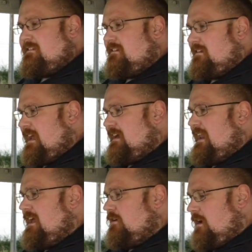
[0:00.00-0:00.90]
and Seat
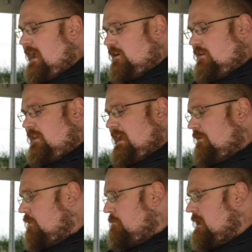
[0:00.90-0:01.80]
Leon I actually think
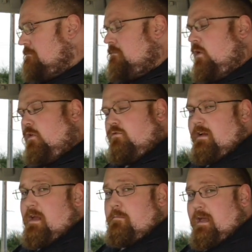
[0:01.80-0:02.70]
have a bit more
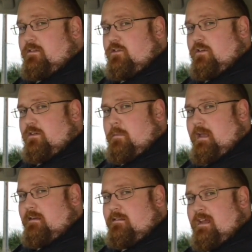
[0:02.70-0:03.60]
rear passenger
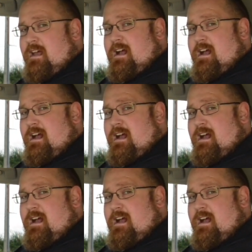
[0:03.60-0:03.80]
space,